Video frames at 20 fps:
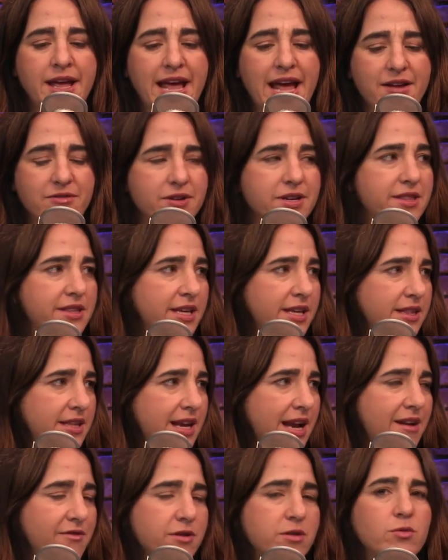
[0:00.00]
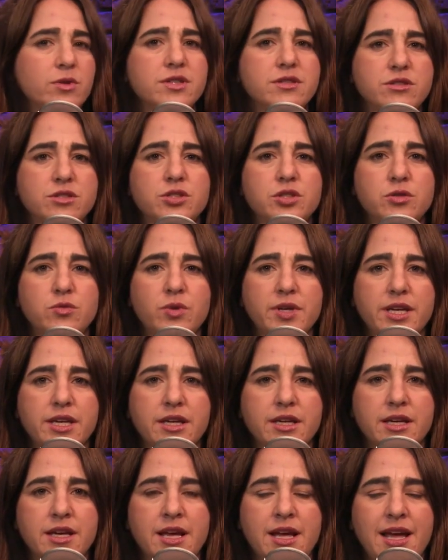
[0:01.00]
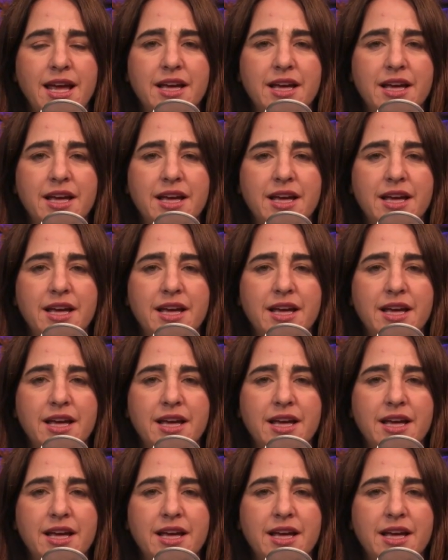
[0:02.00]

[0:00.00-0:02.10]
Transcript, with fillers: everything that everyone's doing.